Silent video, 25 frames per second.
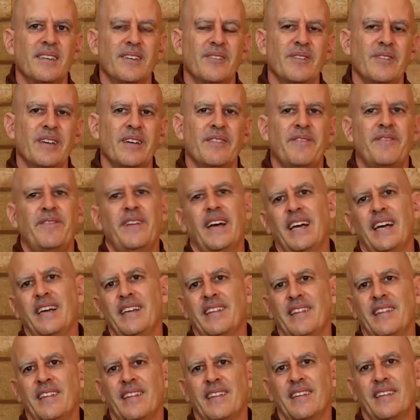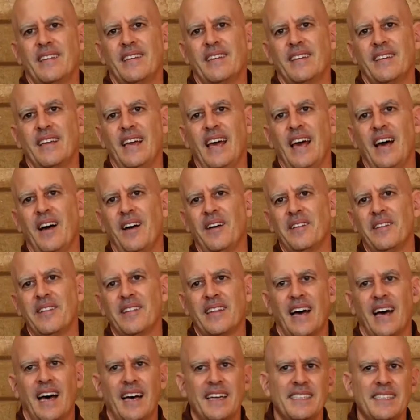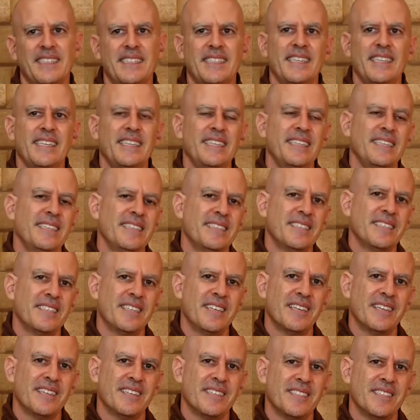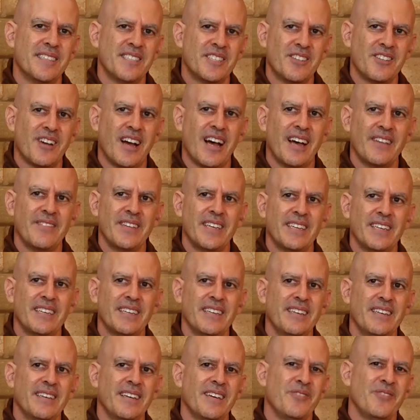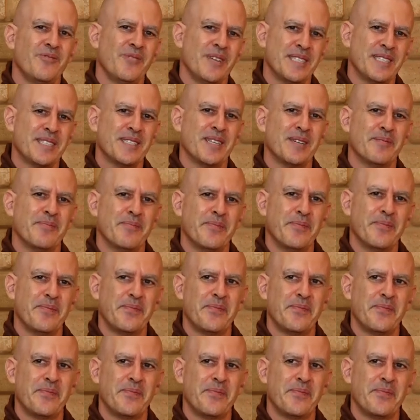We have faith, health, honesty, striving, and wisdom.